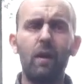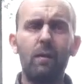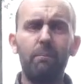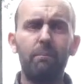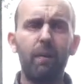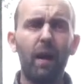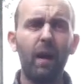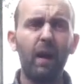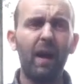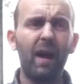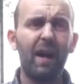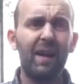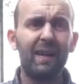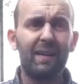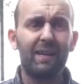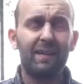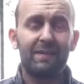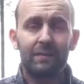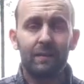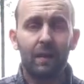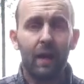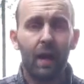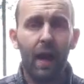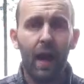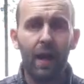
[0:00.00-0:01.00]
But
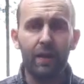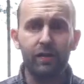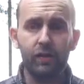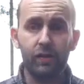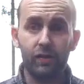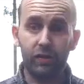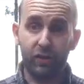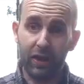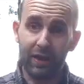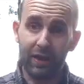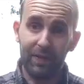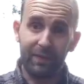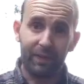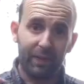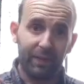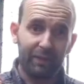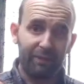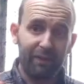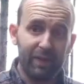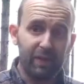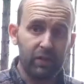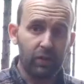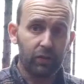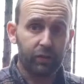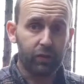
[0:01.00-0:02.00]
as you see for the
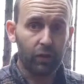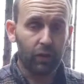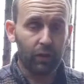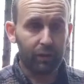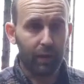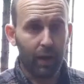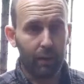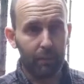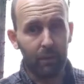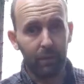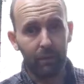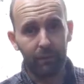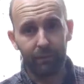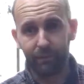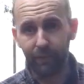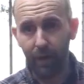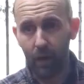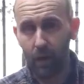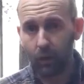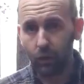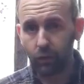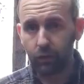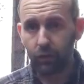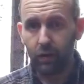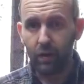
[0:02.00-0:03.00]
video sort of coming
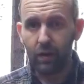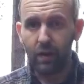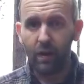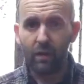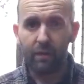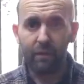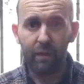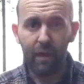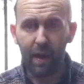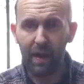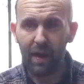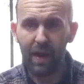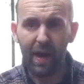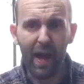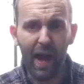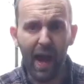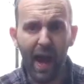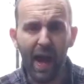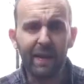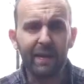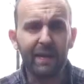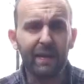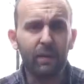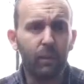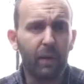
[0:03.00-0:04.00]
unfold, that
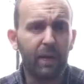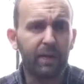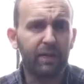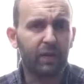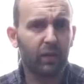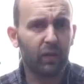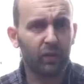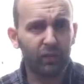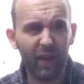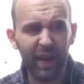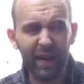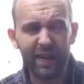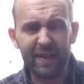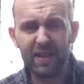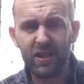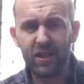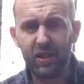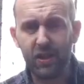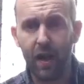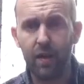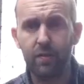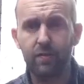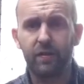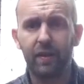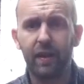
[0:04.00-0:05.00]
any whistles, any
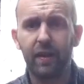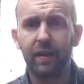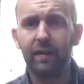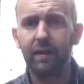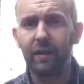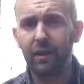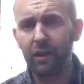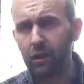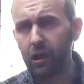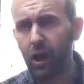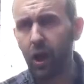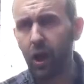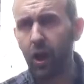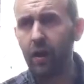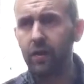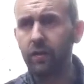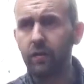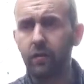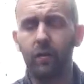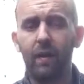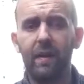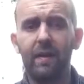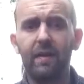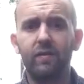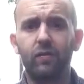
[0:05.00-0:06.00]
shouting, light
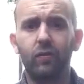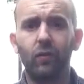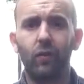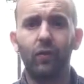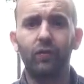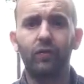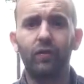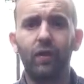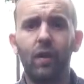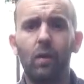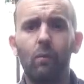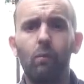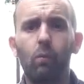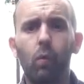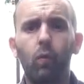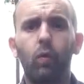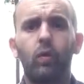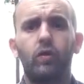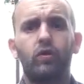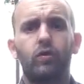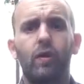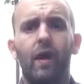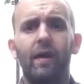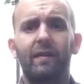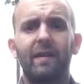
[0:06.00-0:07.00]
or any source will
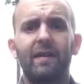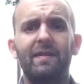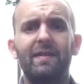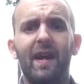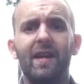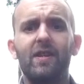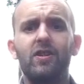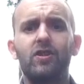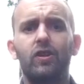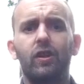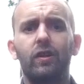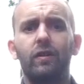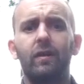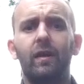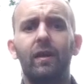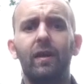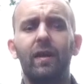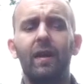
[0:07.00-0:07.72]
attract attention,